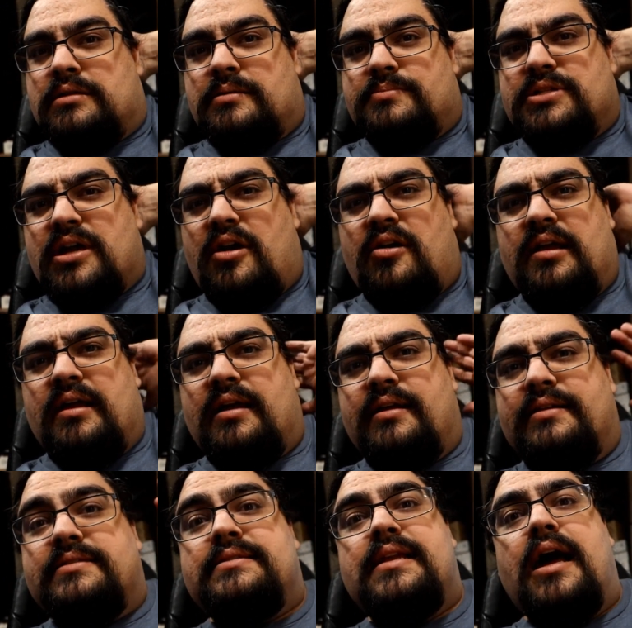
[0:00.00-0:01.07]
Sorry,
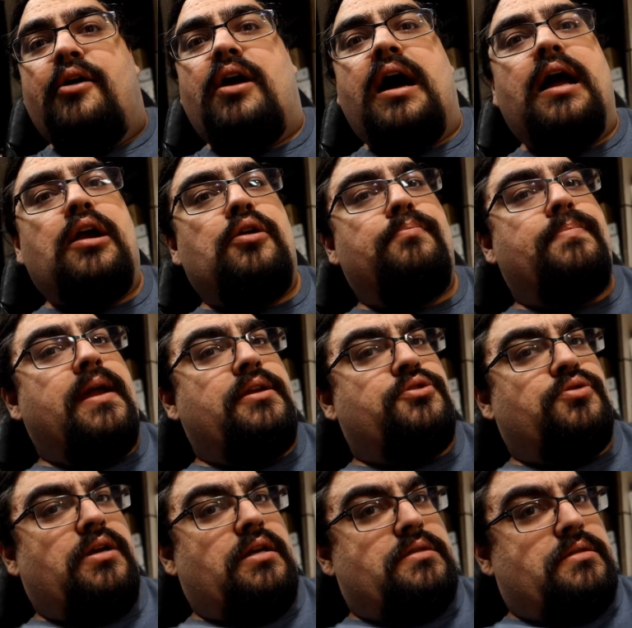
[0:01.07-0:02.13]
it's now Iron
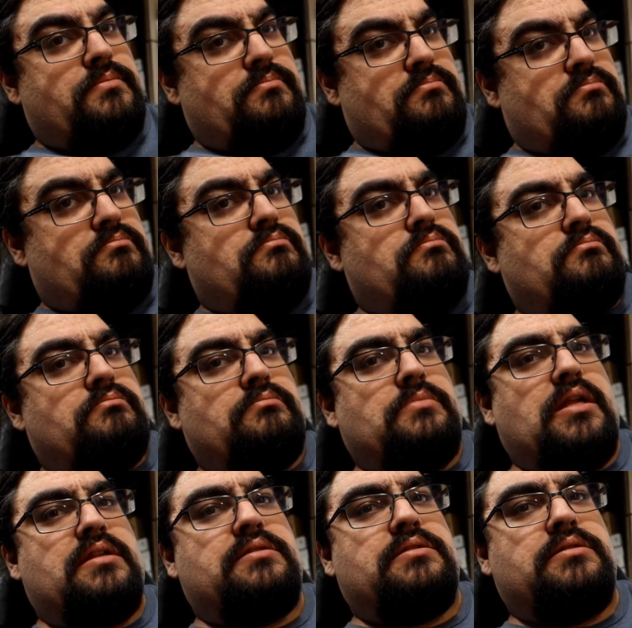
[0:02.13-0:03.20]
Patriot.
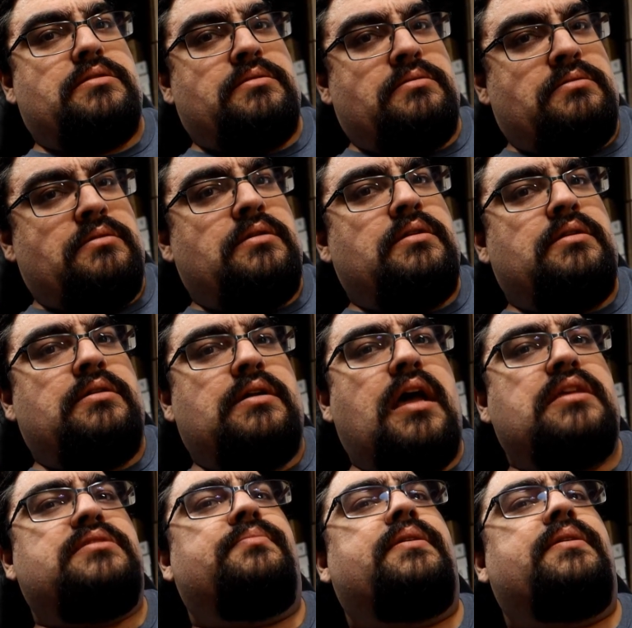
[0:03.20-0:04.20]
That has a